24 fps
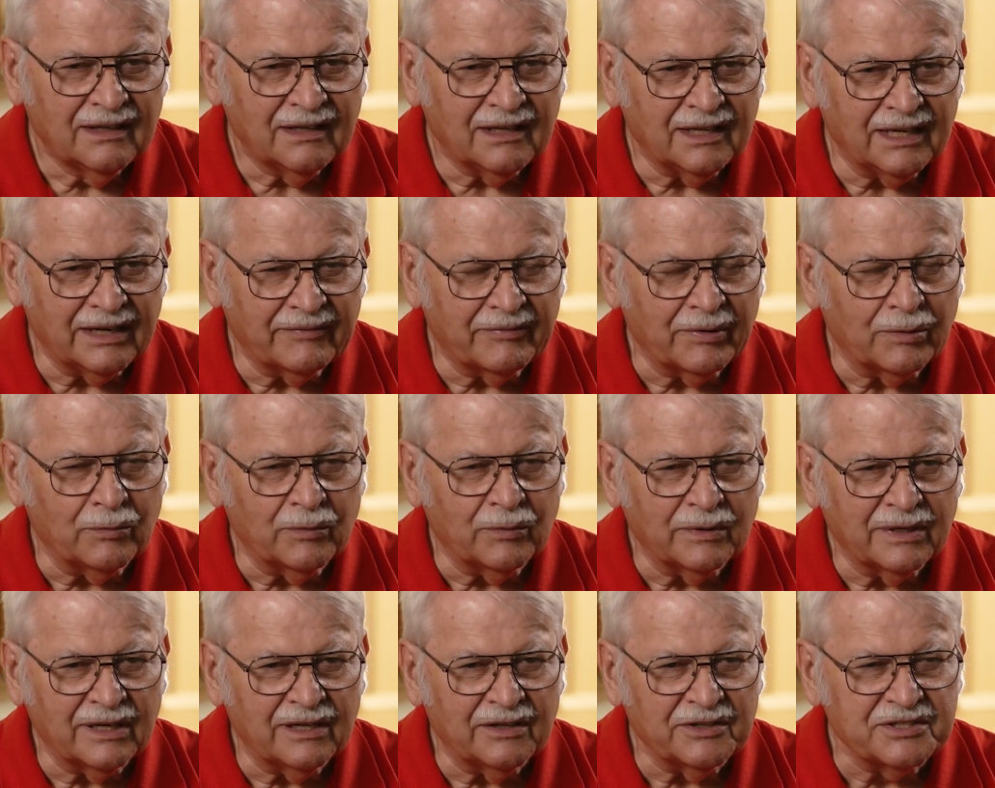And
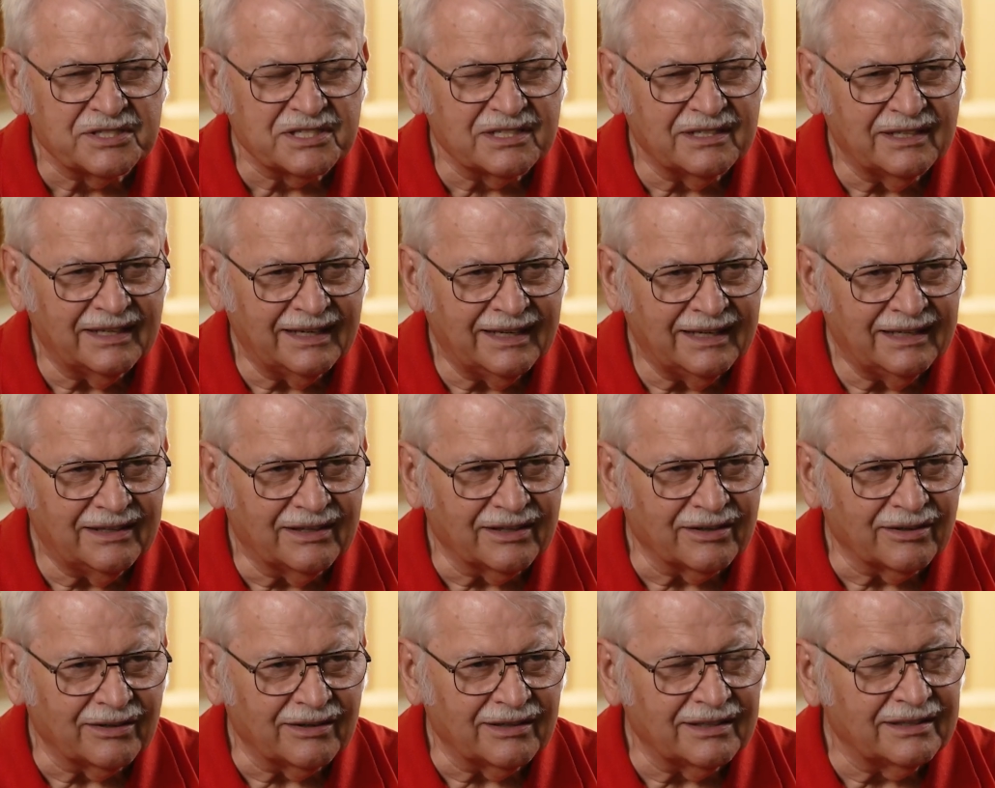everyone else stayed
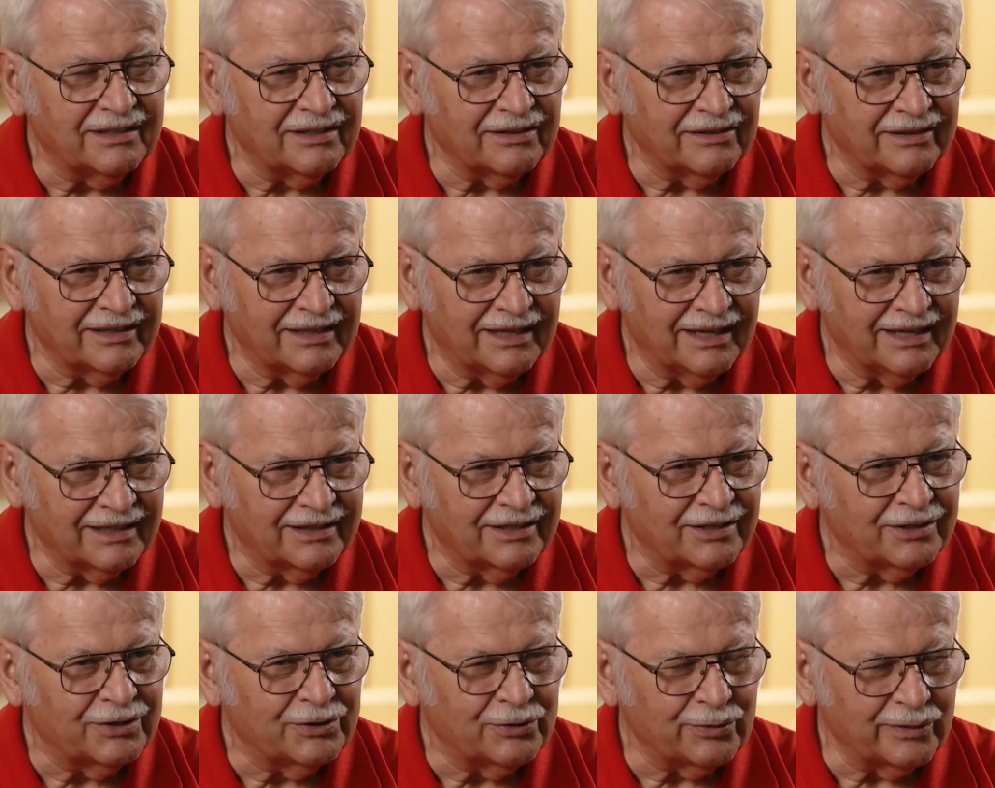there until they got
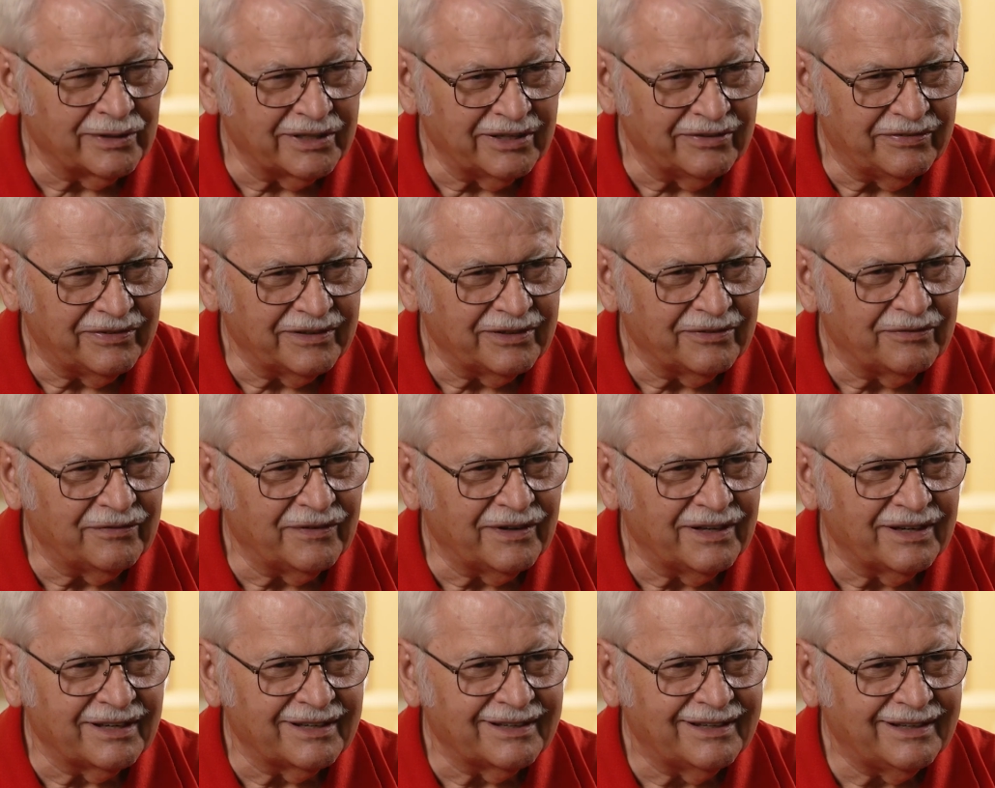their 25th
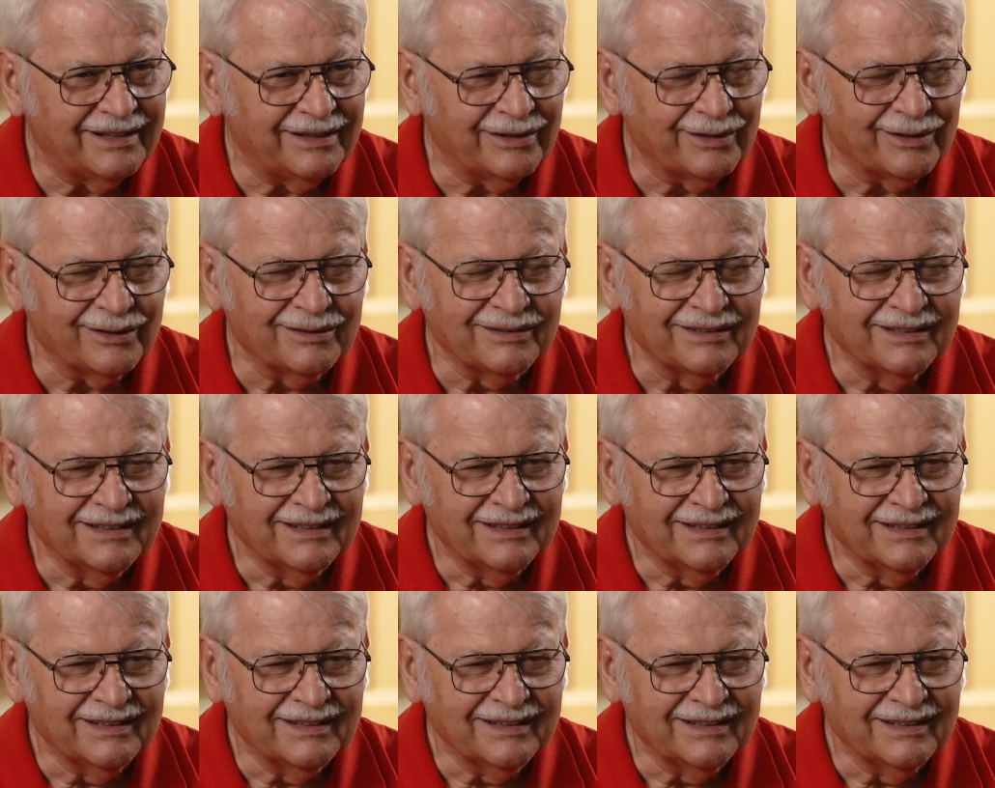volunteer